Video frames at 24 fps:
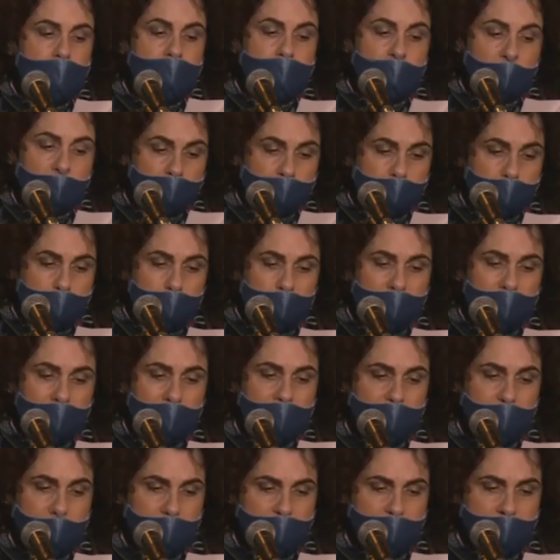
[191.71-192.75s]
Daphne was
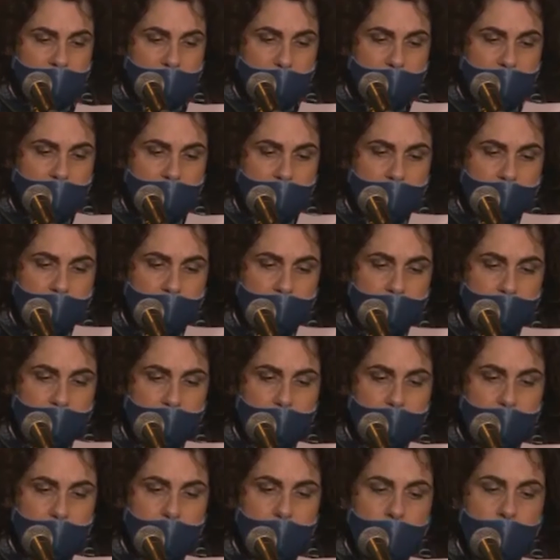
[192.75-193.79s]
assassinated
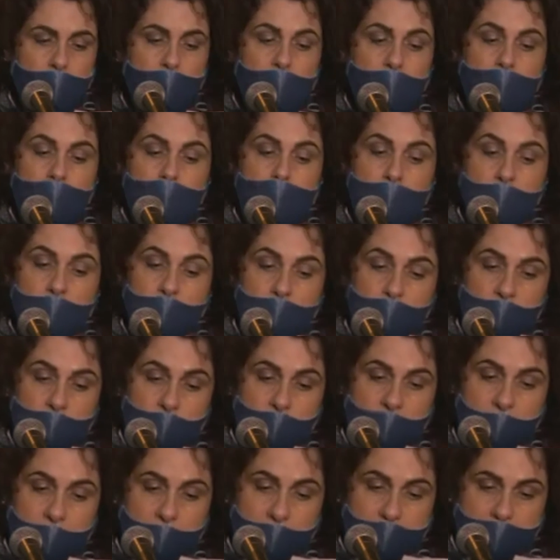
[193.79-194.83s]
because
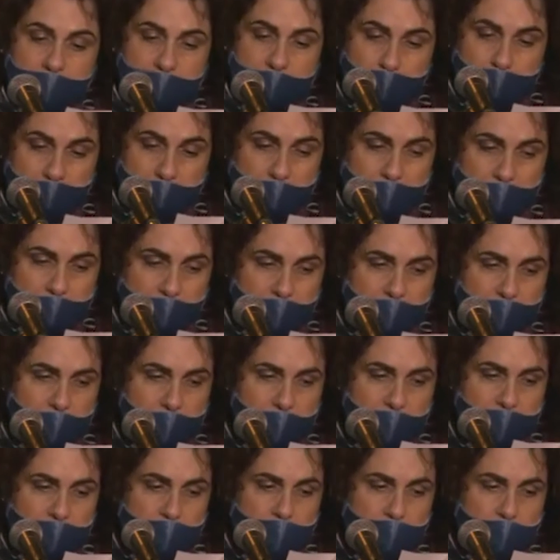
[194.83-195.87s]
she accepted the
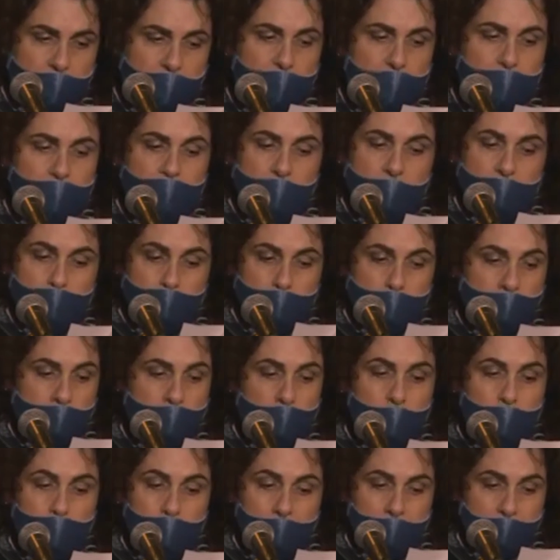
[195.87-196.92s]
seed that was
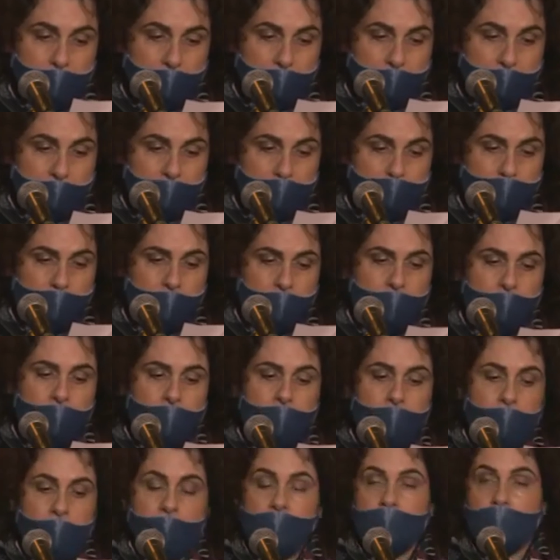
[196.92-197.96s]
sown in her
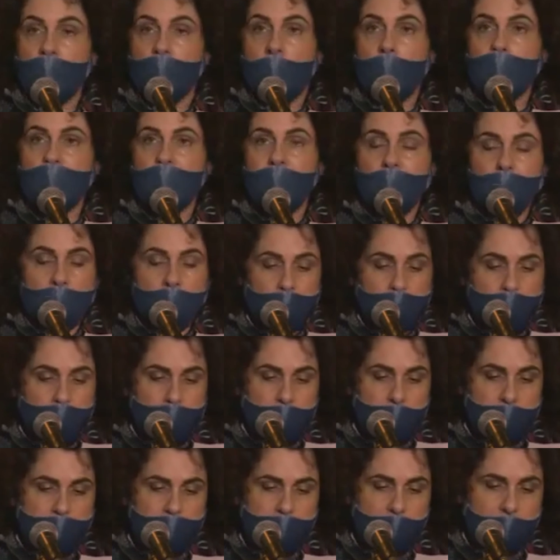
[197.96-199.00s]
and dropped it on
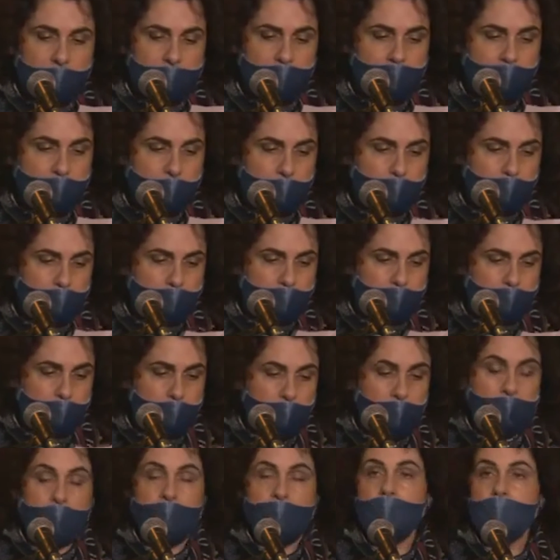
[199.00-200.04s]
fertile ground.
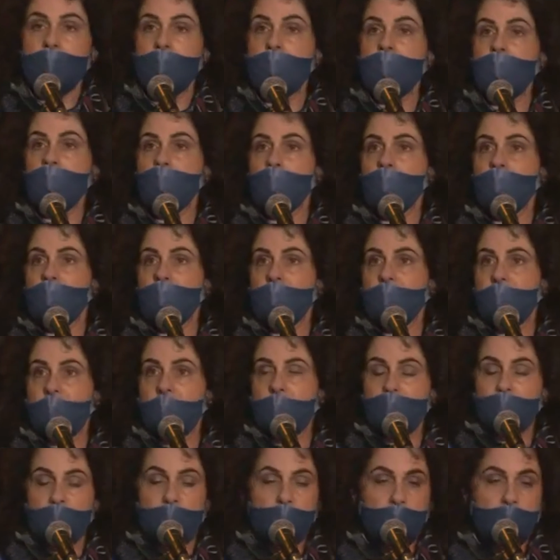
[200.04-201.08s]
This was the
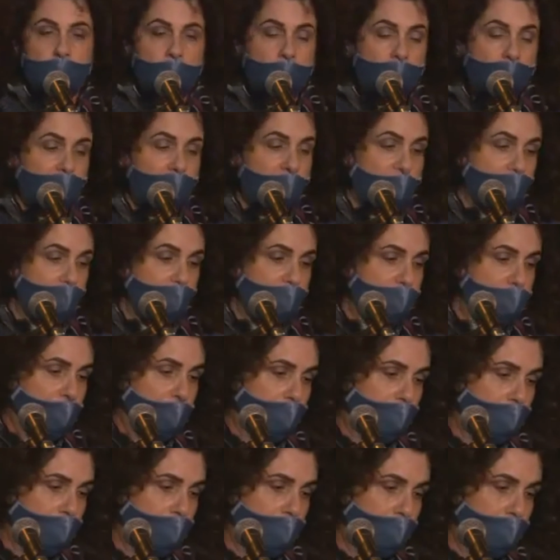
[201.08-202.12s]
courage of Daphne.
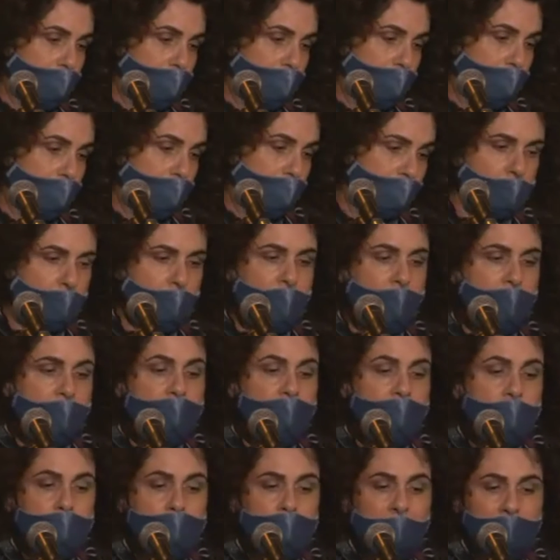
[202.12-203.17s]

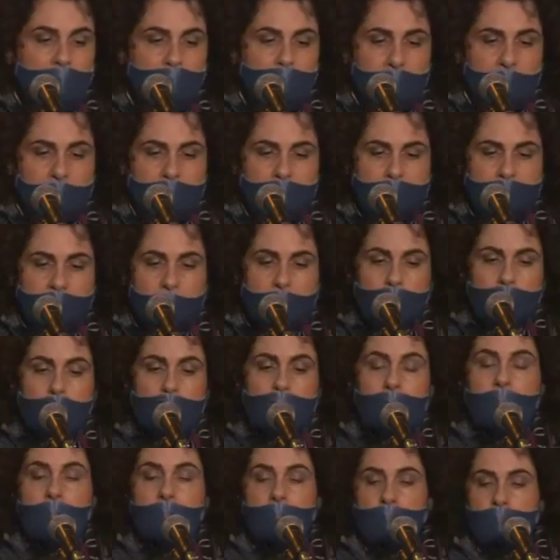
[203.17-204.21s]
So, my friends, how are
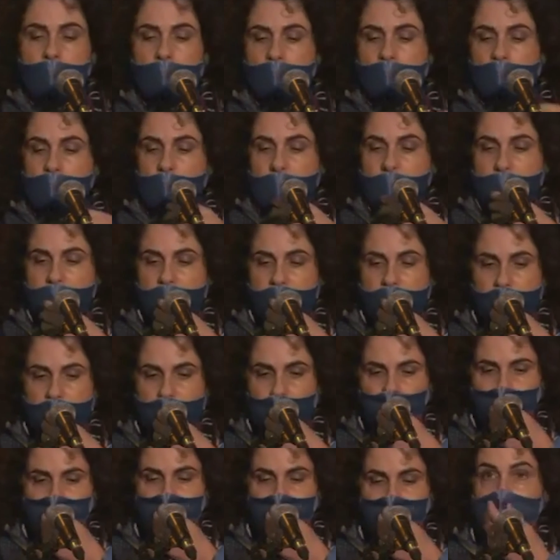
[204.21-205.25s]
we going to do justice
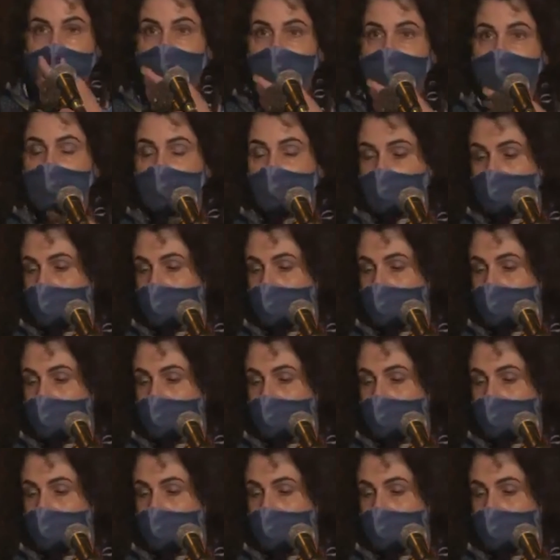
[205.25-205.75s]
to Daphne's